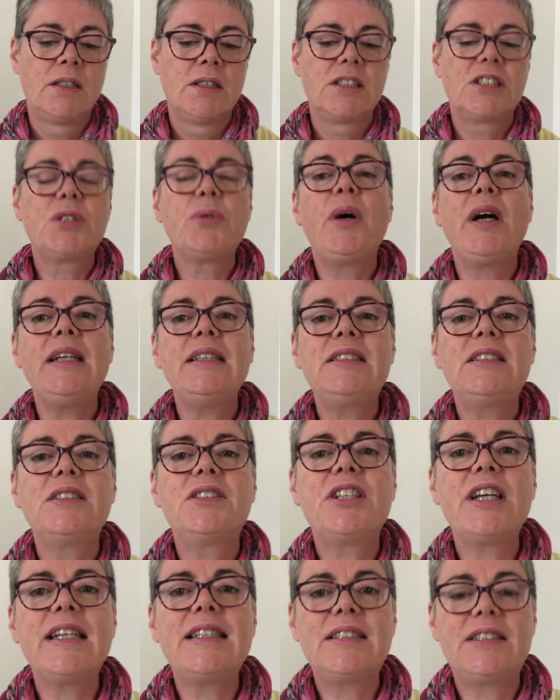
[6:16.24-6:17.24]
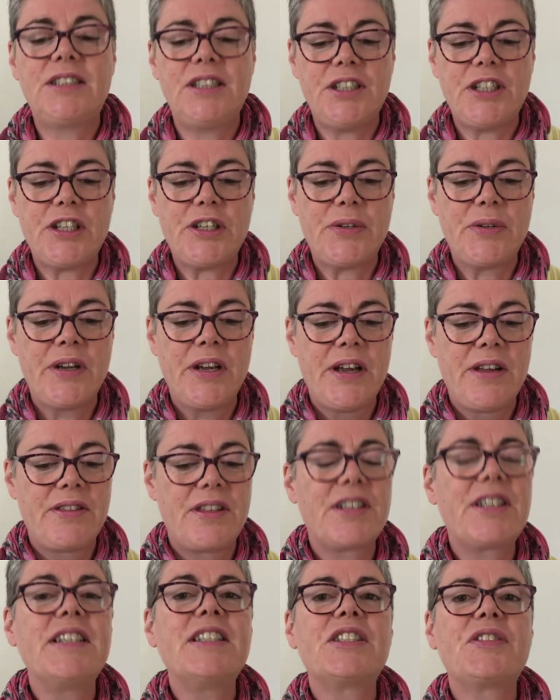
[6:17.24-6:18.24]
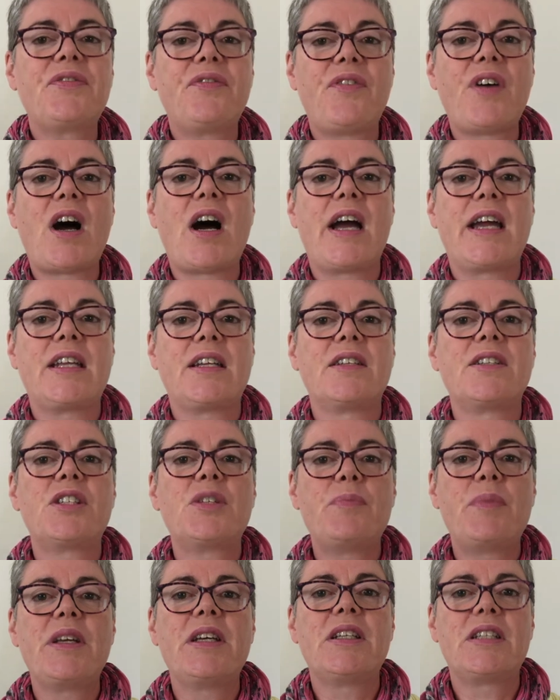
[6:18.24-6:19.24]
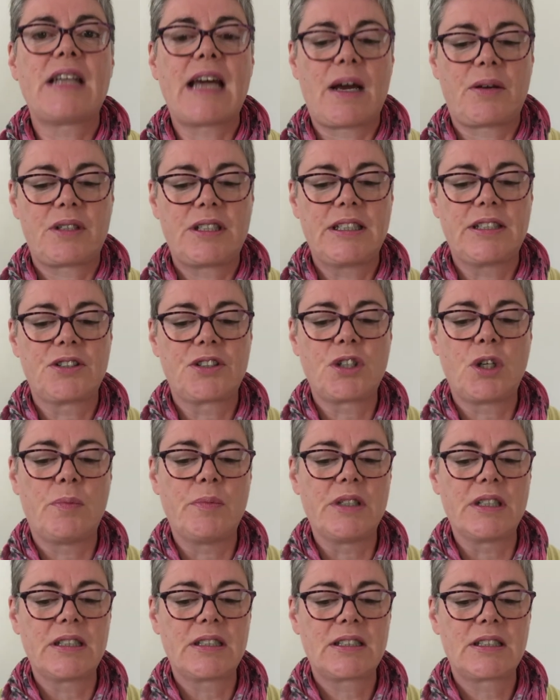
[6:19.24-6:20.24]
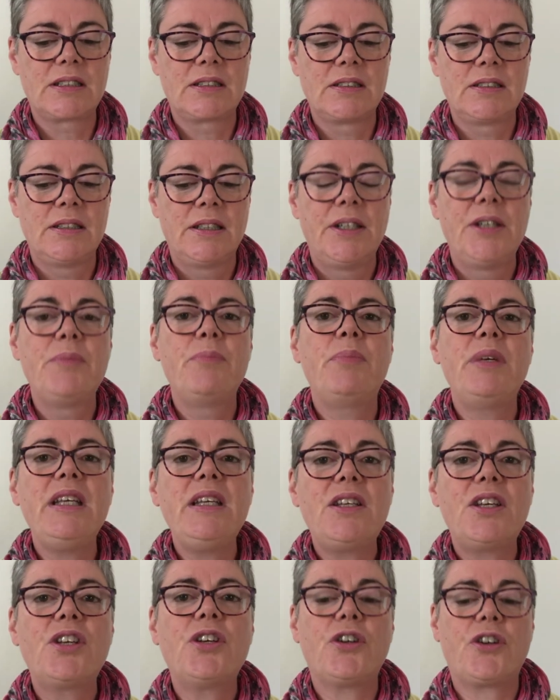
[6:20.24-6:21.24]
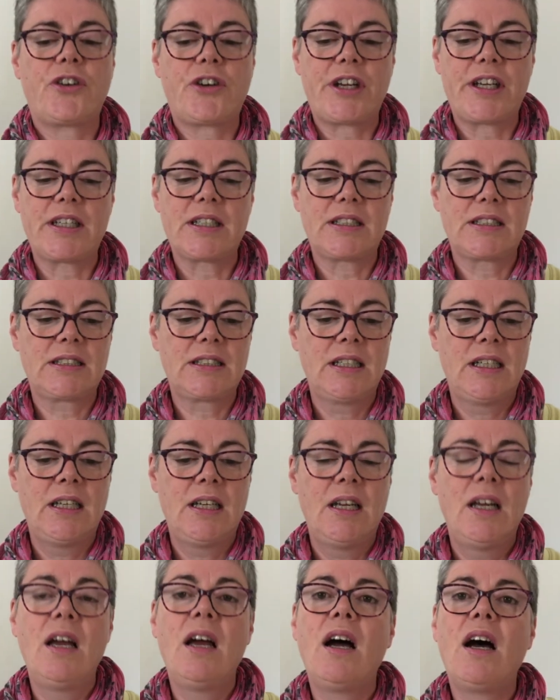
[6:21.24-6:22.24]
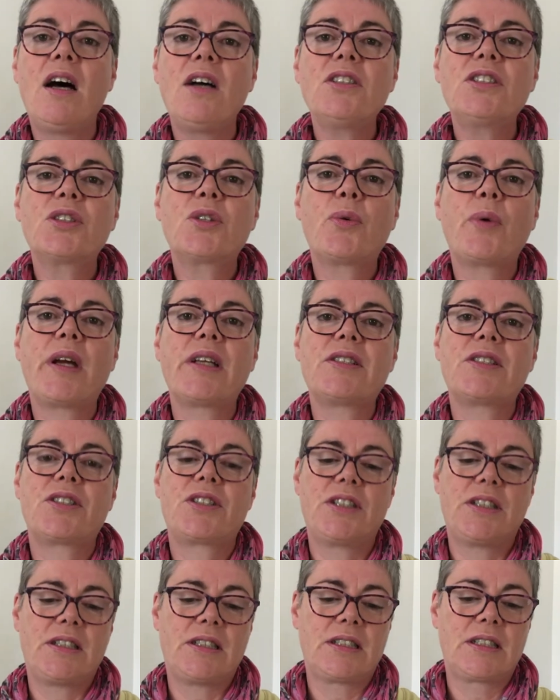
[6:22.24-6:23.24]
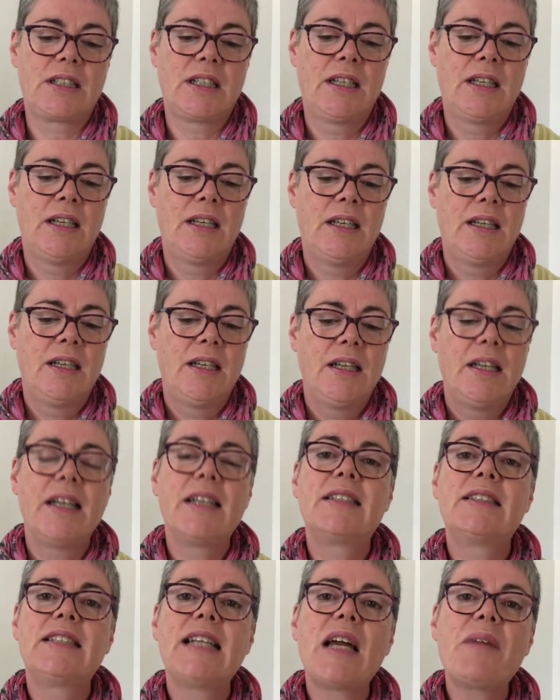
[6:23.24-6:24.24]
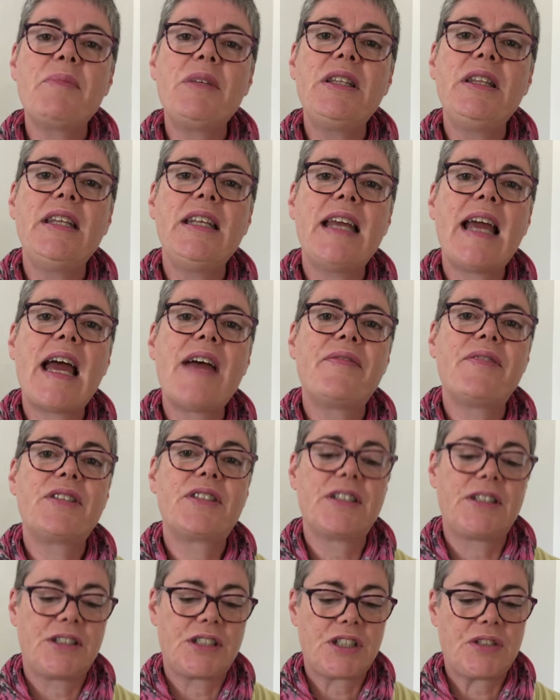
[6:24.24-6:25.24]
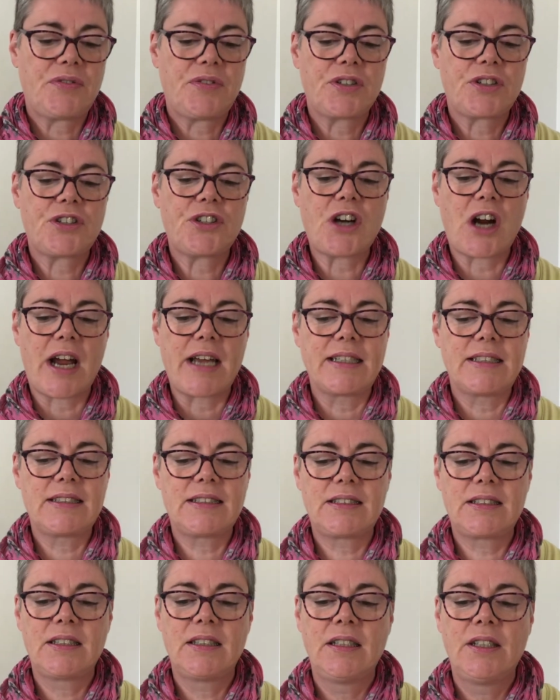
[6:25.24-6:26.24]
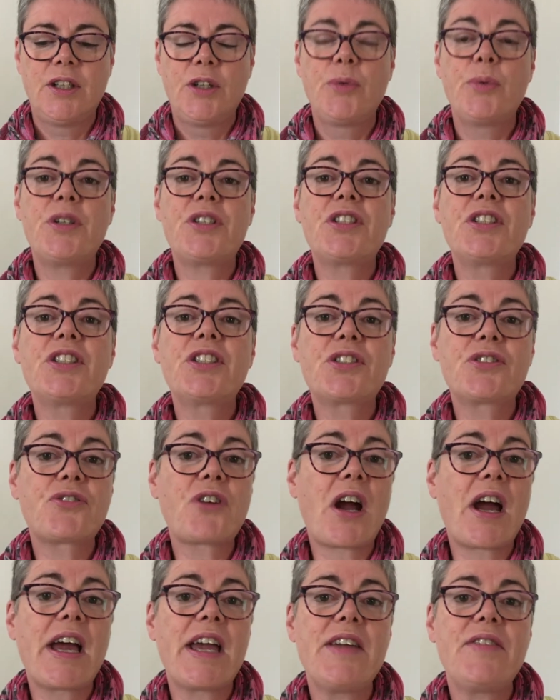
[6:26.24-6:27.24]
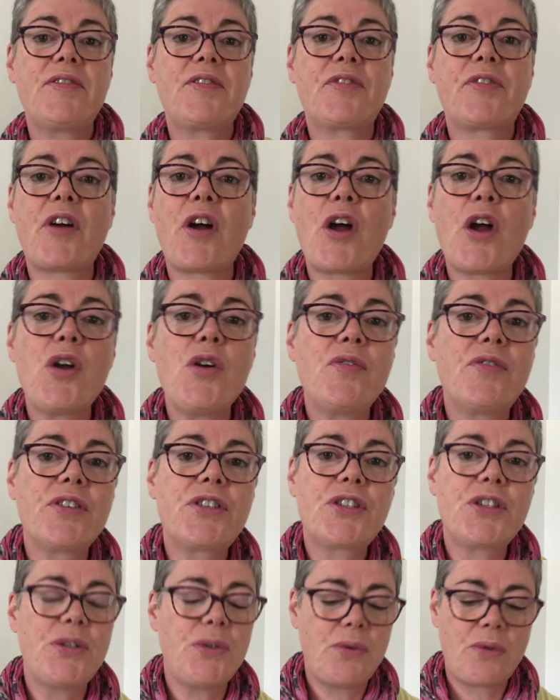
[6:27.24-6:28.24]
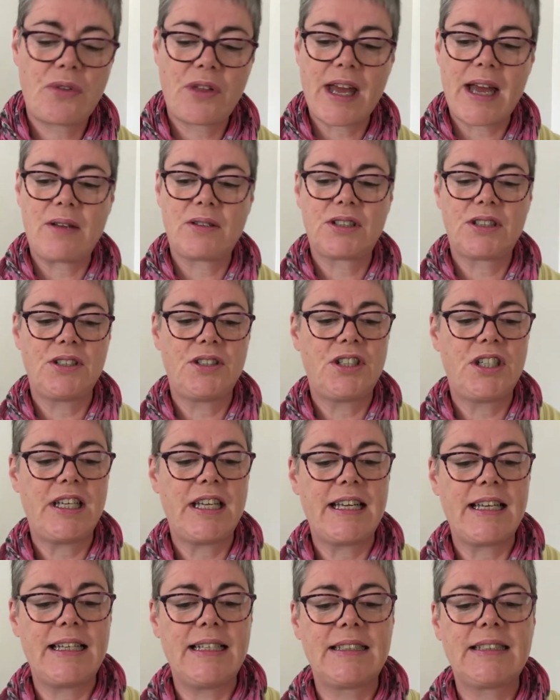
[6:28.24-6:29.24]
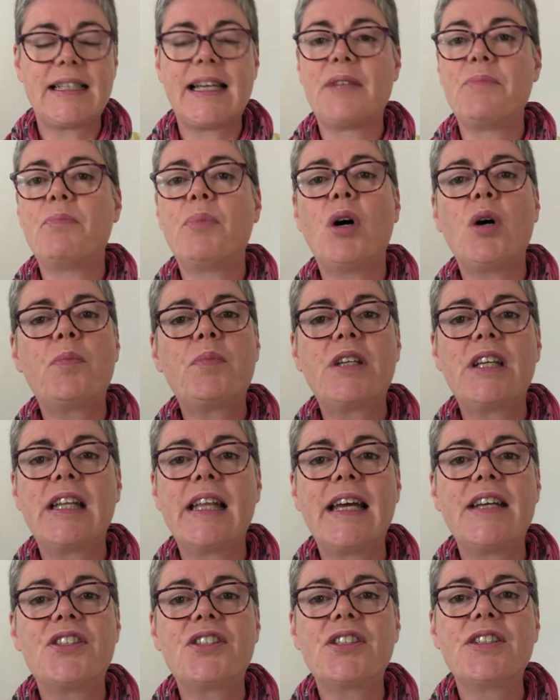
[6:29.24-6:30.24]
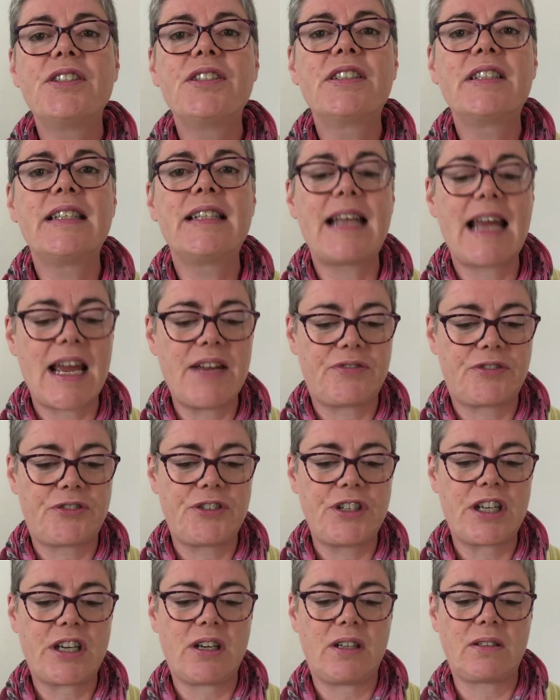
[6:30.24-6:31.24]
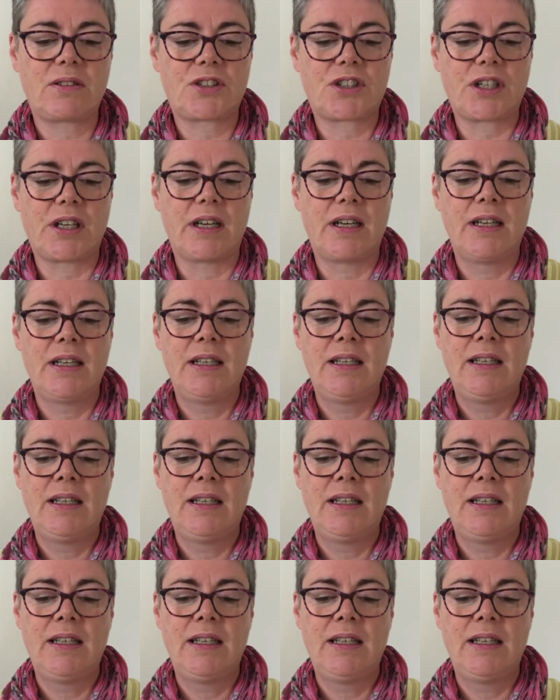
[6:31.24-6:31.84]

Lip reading: So I suggest to you that it's fine to be a doubting Thomas. Be curious, ask questions, examine the evidence for Christ, which has thrived for over 2,000 years and populations in every culture.